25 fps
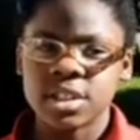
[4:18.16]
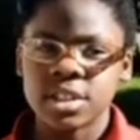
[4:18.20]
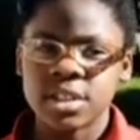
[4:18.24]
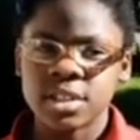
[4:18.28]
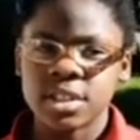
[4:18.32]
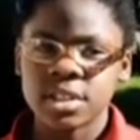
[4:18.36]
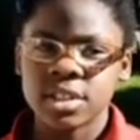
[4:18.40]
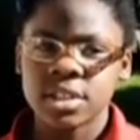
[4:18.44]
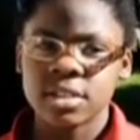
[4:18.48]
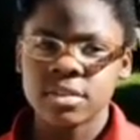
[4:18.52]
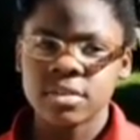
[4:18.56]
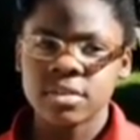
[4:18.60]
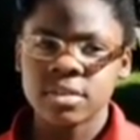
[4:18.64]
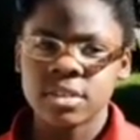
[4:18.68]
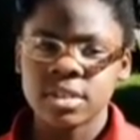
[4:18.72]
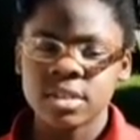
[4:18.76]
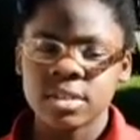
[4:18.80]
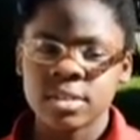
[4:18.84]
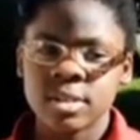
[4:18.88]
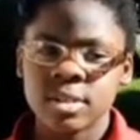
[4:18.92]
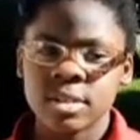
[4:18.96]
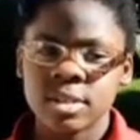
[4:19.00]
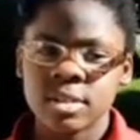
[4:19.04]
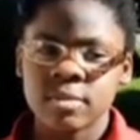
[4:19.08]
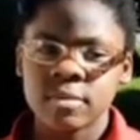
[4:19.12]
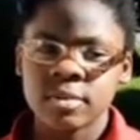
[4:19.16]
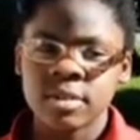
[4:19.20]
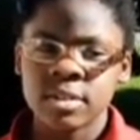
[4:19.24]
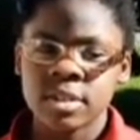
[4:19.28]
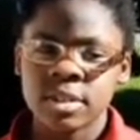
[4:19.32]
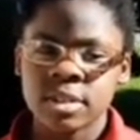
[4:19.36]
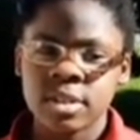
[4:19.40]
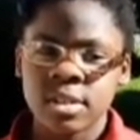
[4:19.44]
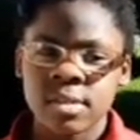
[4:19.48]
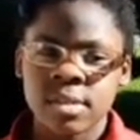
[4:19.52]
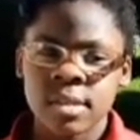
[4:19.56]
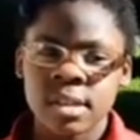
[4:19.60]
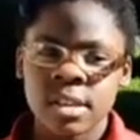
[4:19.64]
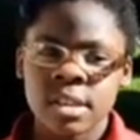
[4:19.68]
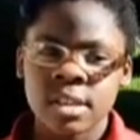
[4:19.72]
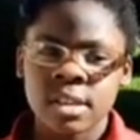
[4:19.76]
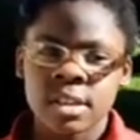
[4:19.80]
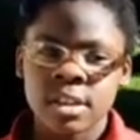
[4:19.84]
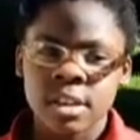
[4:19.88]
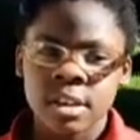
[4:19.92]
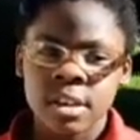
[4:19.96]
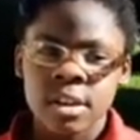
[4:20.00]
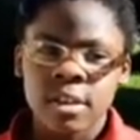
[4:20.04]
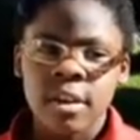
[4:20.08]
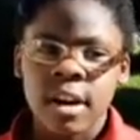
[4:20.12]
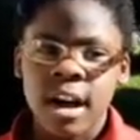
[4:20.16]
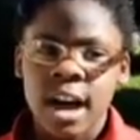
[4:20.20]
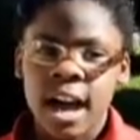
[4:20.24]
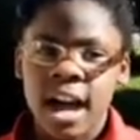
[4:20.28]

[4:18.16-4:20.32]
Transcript: So, dreamers, what does this mean to you?